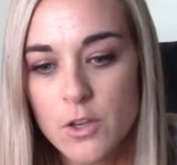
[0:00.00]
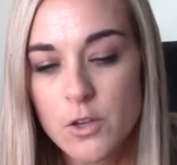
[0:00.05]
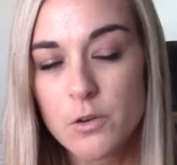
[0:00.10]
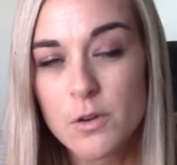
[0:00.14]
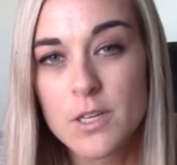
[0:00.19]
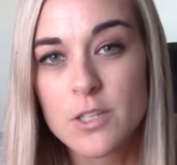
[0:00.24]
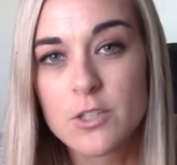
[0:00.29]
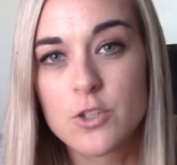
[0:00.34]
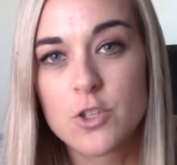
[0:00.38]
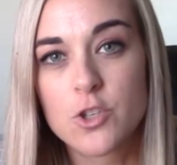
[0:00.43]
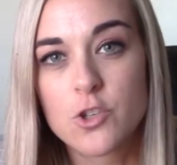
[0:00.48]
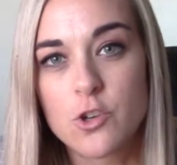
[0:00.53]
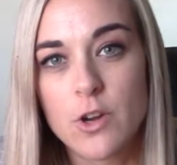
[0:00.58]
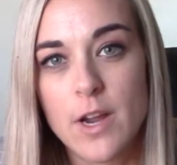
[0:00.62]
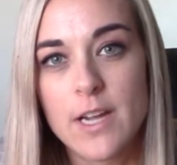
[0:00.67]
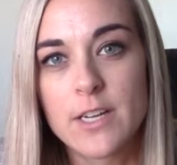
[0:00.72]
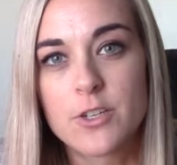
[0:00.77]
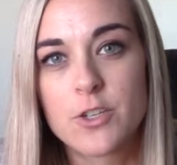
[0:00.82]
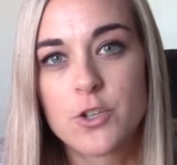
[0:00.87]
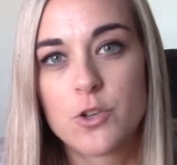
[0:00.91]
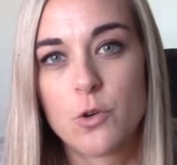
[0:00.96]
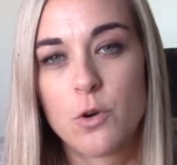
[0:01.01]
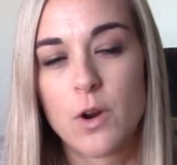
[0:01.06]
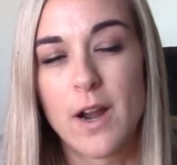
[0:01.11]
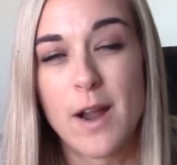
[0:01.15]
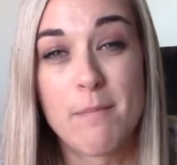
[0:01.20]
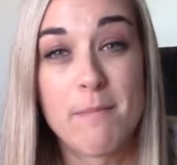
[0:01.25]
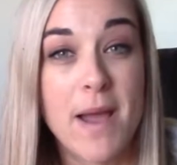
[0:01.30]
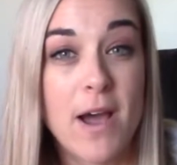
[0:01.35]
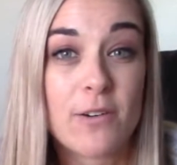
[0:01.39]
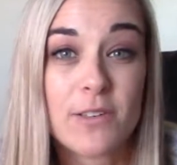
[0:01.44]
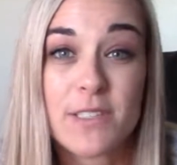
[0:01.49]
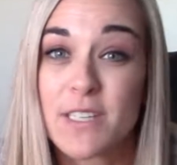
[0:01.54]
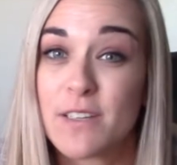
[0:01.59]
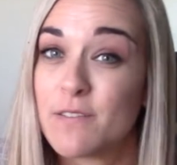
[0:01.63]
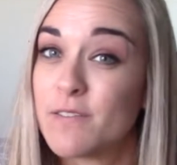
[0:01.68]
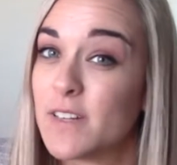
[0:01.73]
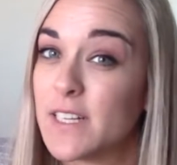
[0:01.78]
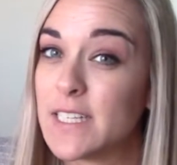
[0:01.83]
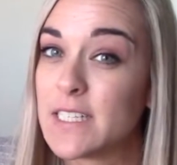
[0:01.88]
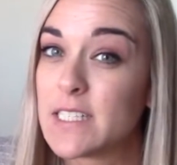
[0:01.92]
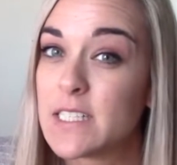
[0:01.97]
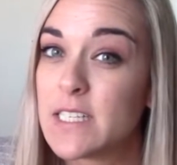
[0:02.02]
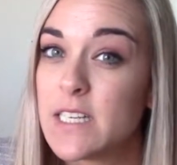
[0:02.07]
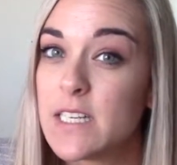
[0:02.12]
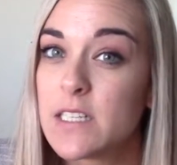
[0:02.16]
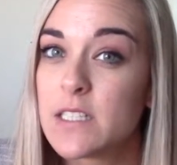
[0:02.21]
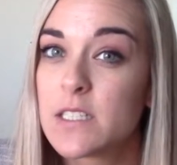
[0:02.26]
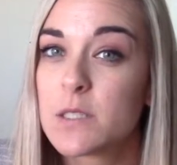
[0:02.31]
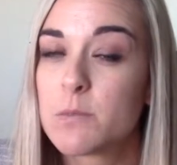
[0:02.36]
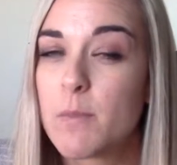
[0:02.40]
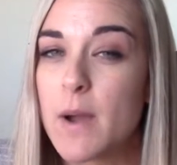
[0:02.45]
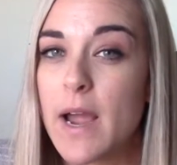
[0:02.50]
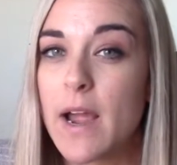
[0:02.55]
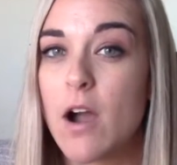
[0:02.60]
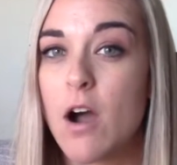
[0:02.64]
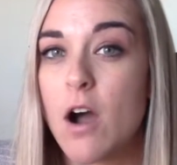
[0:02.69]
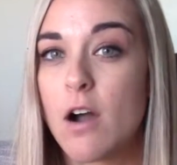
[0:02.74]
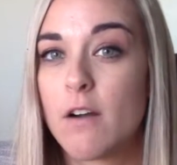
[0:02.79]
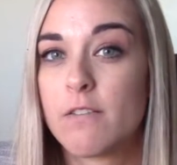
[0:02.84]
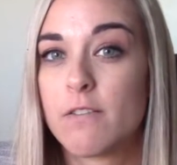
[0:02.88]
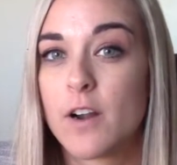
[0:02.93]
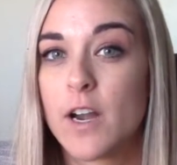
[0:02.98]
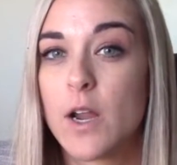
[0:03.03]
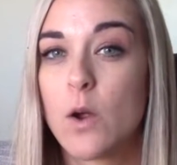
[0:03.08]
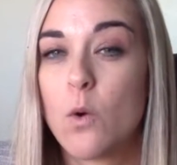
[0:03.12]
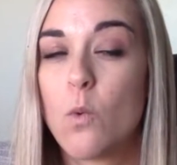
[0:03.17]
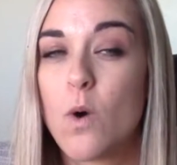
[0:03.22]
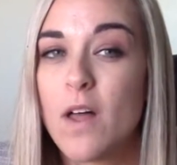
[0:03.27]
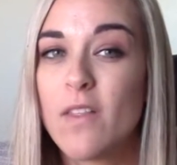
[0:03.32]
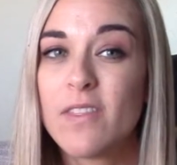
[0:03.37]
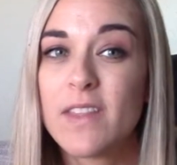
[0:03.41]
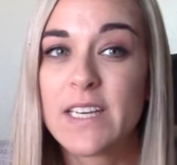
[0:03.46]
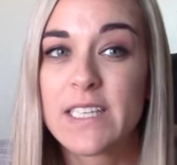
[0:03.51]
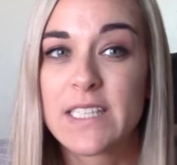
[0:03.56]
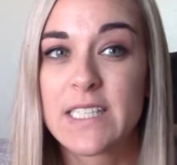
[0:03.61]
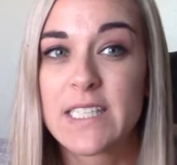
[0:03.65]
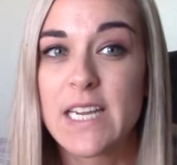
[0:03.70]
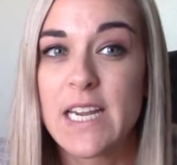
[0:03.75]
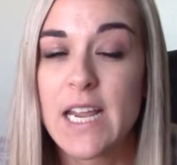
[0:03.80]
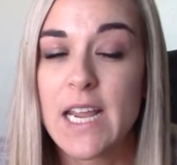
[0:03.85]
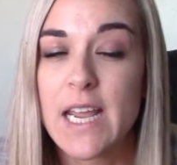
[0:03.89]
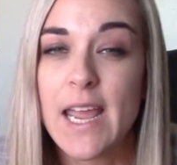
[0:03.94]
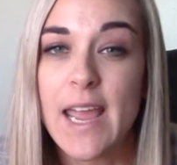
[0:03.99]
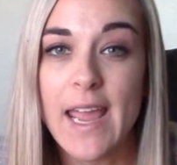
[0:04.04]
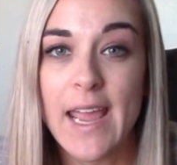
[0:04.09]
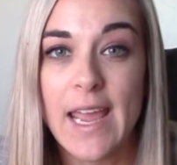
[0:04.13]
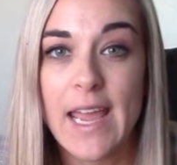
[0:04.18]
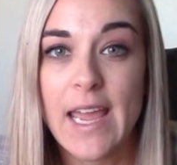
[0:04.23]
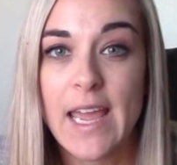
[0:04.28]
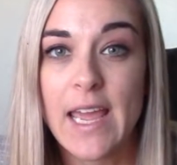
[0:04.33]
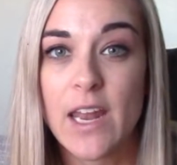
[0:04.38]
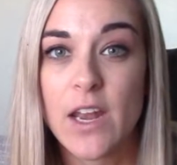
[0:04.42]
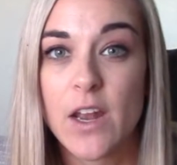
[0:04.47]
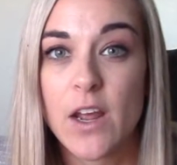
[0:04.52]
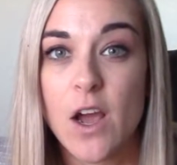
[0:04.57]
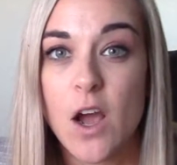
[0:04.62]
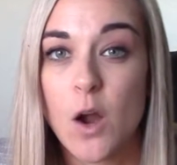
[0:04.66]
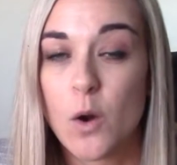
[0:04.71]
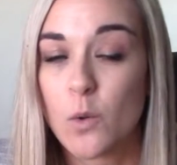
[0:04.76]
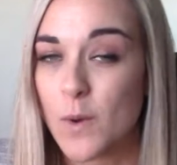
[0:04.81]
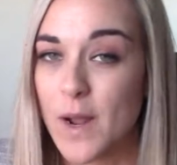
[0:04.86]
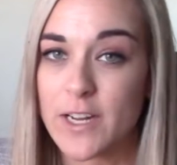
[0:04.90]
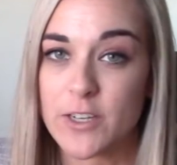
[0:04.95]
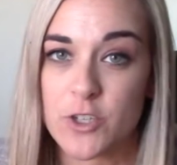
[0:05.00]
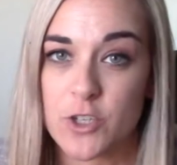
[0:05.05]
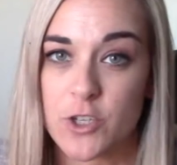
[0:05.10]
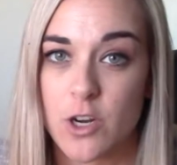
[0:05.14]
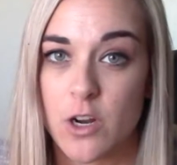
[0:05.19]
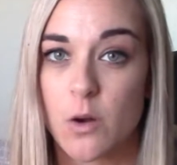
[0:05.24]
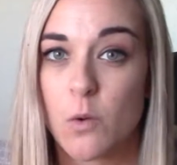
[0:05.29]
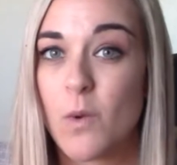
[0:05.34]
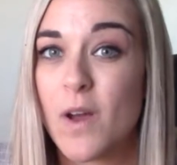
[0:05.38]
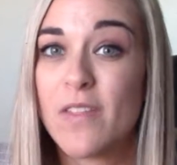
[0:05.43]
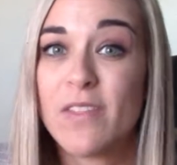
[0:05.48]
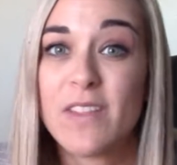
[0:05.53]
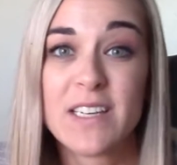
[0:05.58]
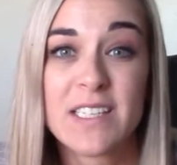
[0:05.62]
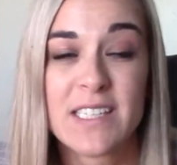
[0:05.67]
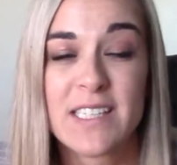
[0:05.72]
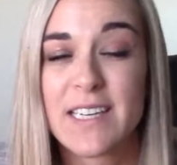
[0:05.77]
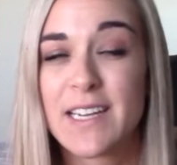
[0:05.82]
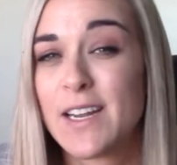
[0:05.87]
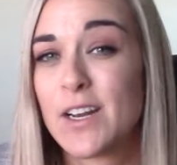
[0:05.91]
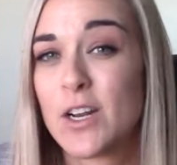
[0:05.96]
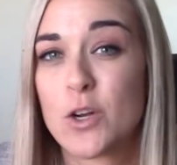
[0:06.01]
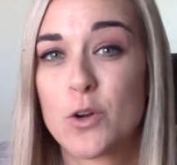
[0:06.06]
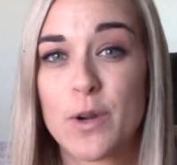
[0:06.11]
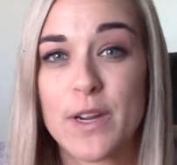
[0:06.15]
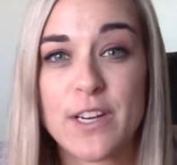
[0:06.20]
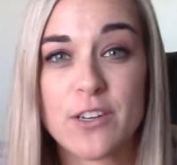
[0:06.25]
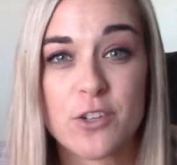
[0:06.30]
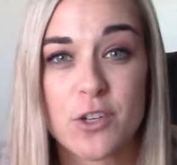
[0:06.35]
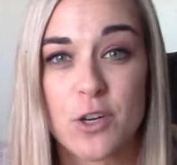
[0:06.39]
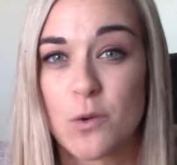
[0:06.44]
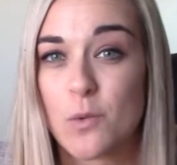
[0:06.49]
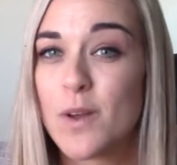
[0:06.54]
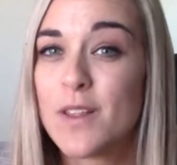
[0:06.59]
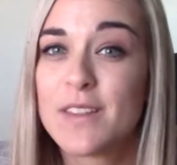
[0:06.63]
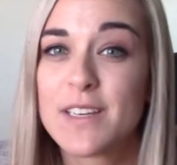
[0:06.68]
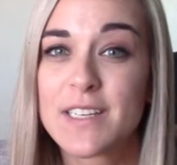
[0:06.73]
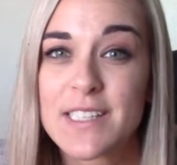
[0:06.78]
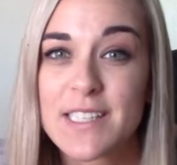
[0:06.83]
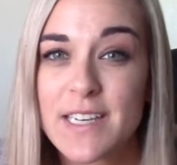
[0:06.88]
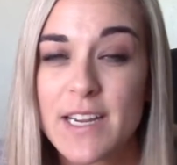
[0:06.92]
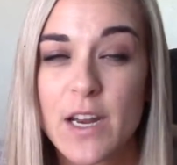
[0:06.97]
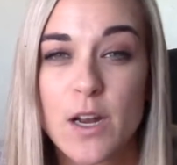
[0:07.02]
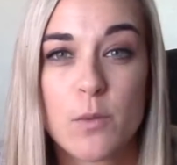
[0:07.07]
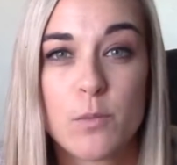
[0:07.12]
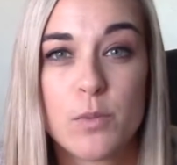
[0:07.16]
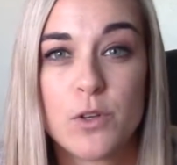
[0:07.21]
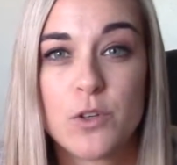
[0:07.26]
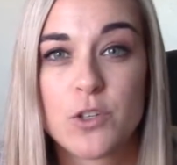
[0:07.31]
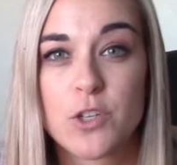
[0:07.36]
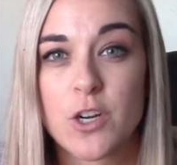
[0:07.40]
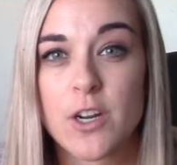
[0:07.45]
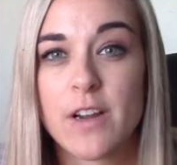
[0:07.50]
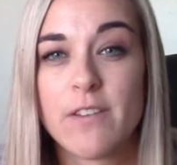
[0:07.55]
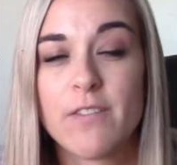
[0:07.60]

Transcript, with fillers: You can stretch your amount of listings by offering one listing in a red shirt, one listing in a green shirt, one listing in a blue shirt.